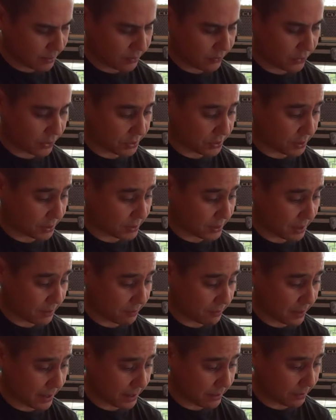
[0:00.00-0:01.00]
just a D
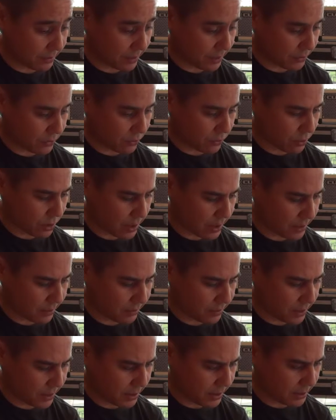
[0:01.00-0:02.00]
flat triad
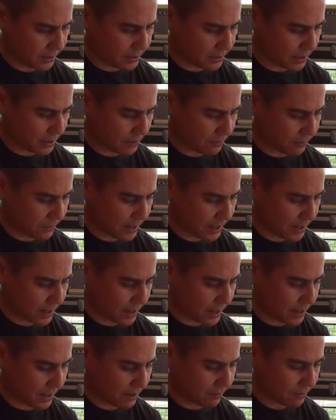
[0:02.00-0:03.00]
there, D flat,
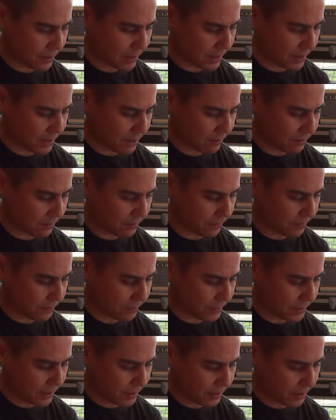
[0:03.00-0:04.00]
A flat, F
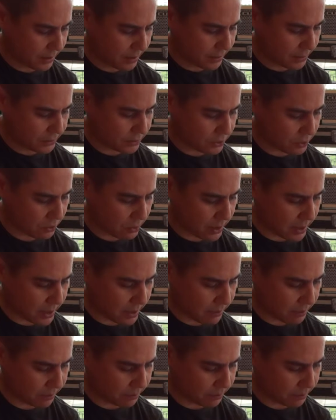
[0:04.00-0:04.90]
to